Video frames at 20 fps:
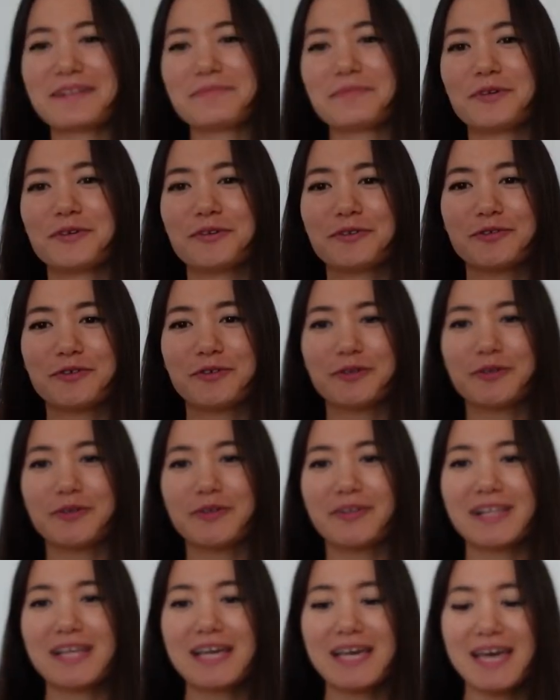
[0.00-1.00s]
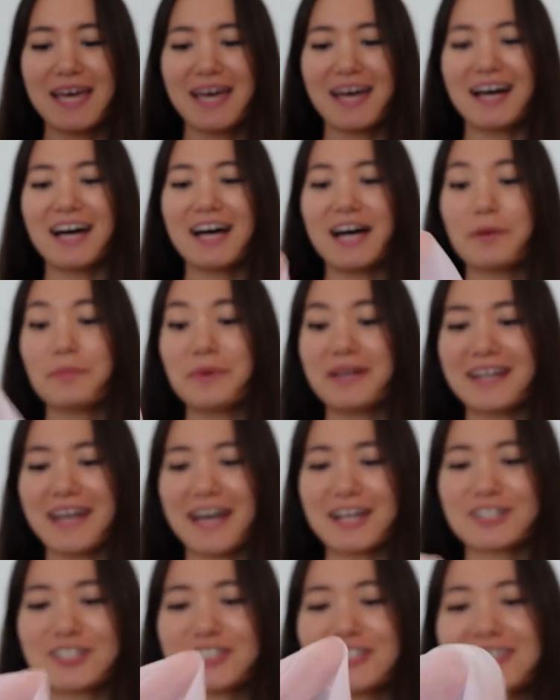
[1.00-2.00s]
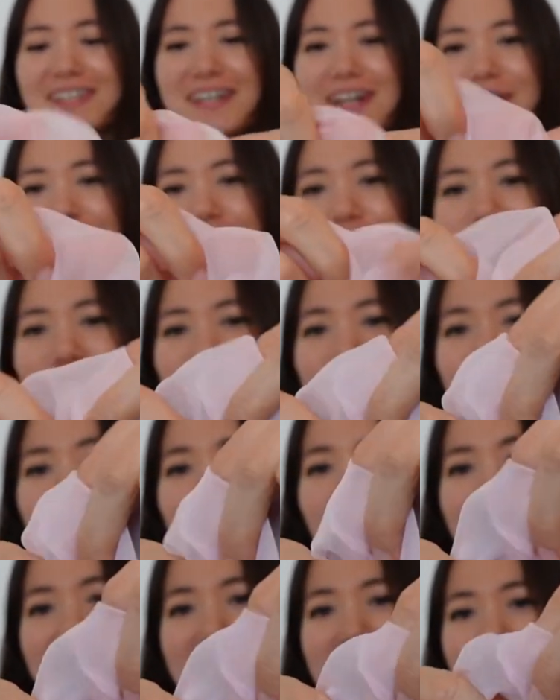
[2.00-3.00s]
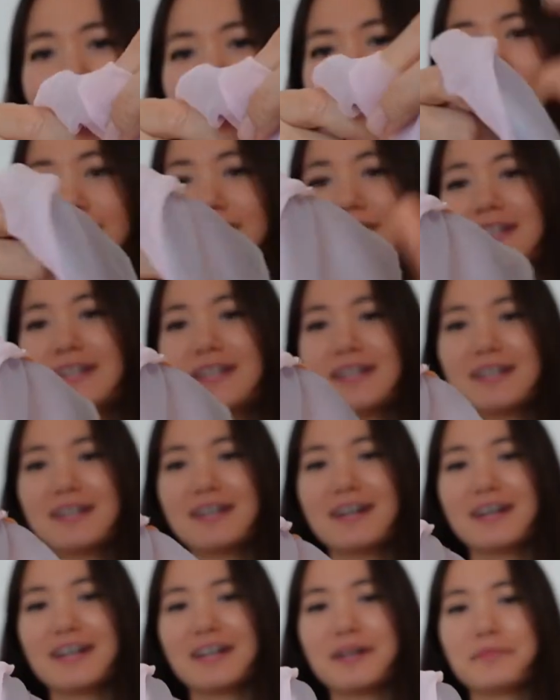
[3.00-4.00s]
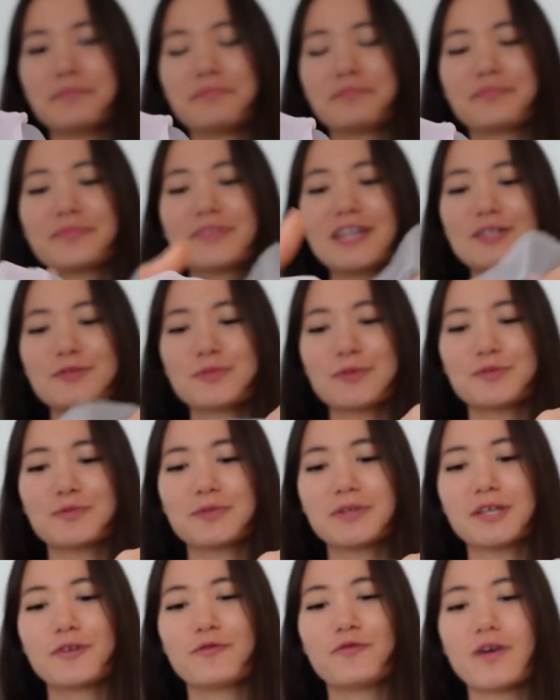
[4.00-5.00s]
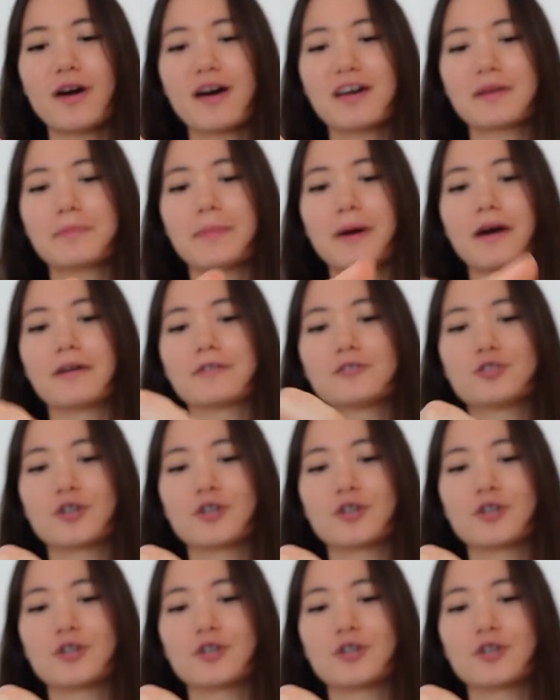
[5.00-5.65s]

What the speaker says: and beautiful, and actually the colors look great together. That's what's really fun about